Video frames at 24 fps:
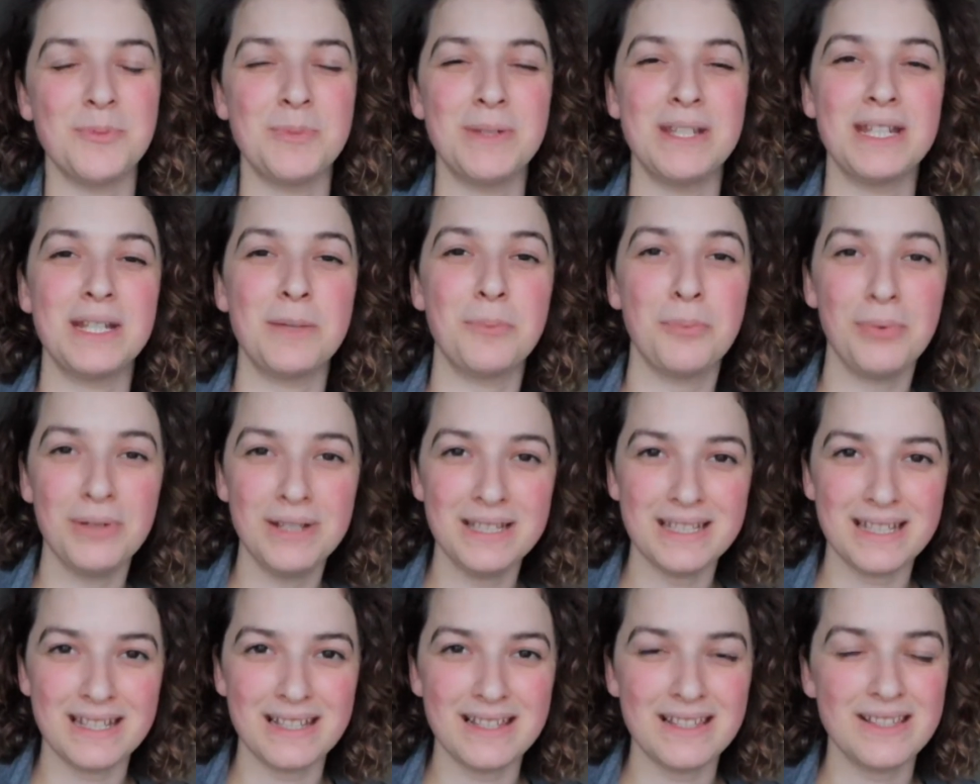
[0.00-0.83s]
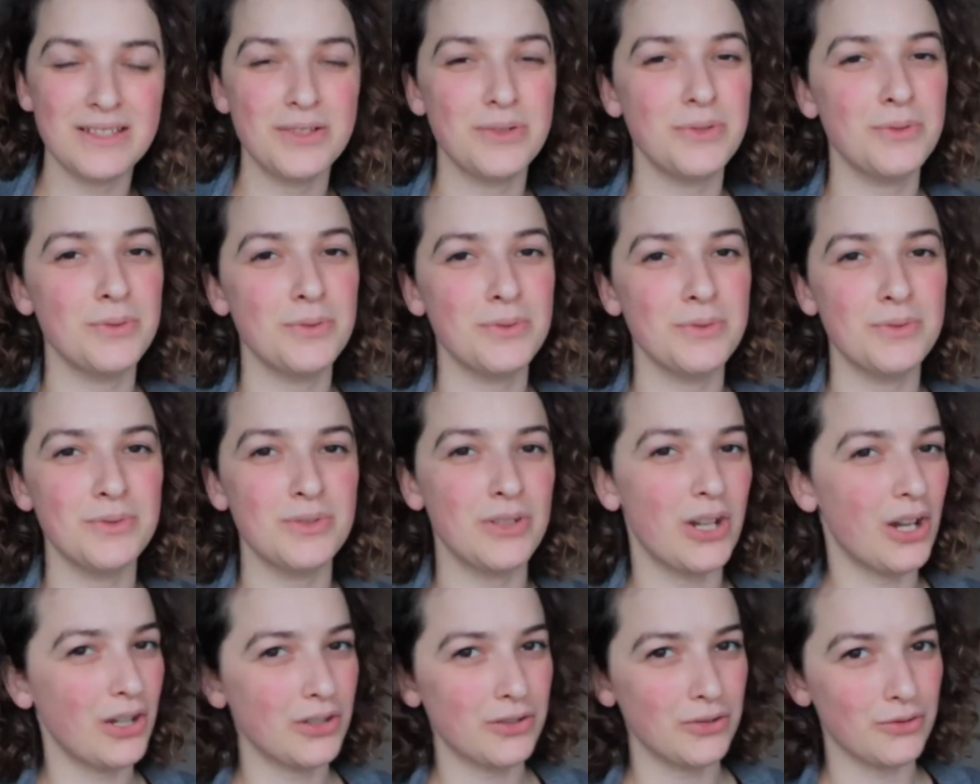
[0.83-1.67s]
be an apprentice to
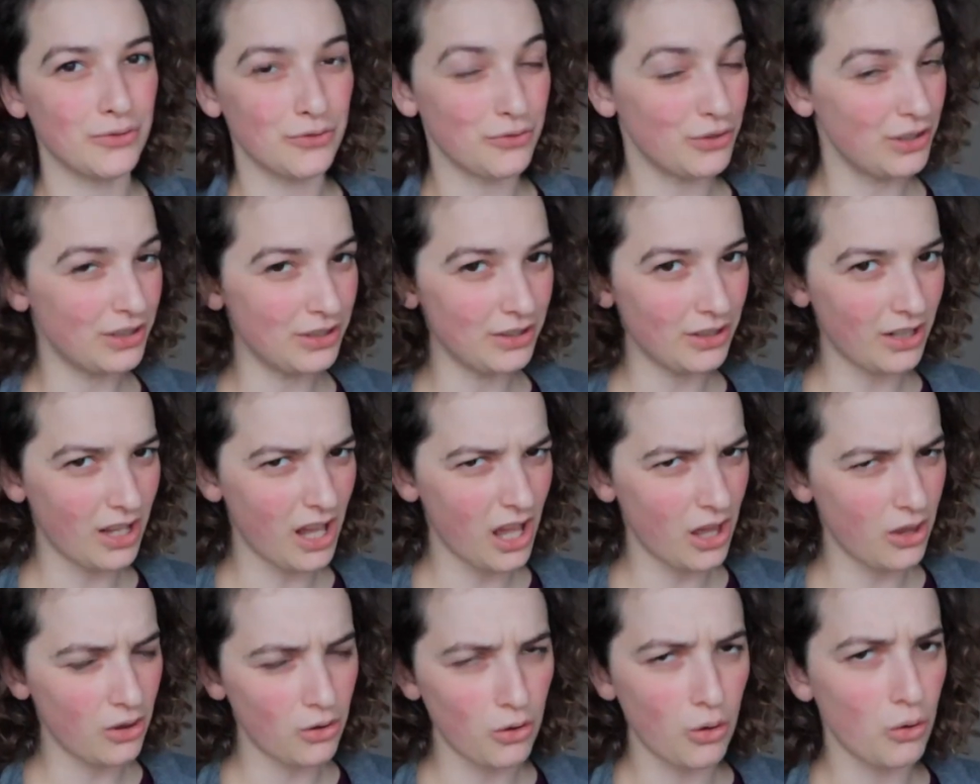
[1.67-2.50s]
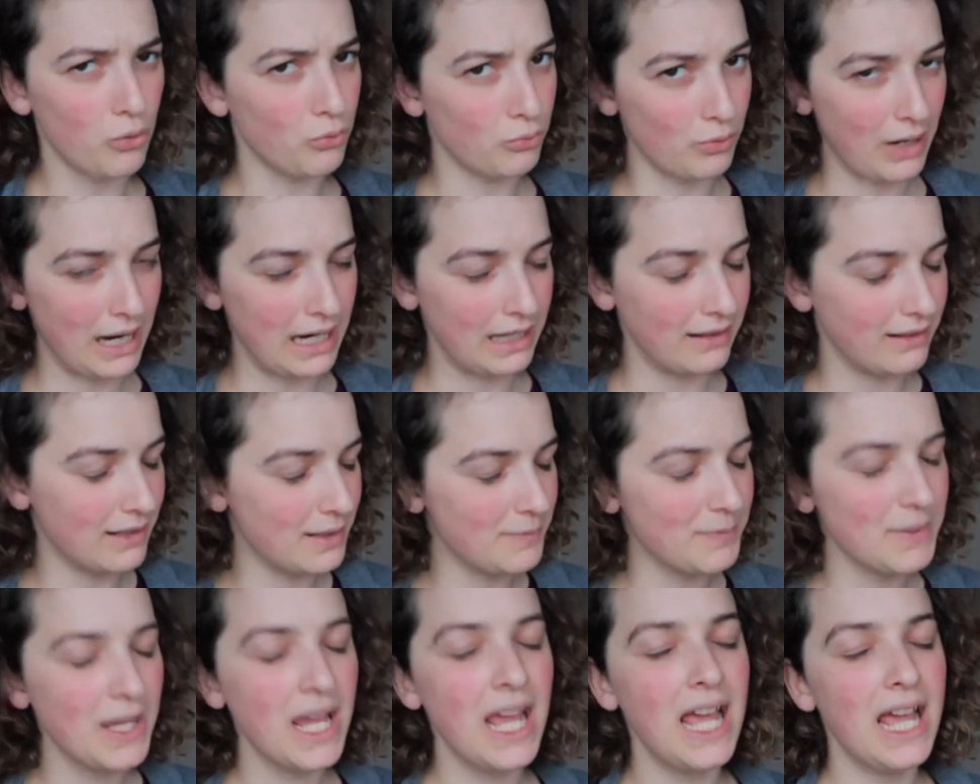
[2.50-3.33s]
Dr. Fingal O'Reilly.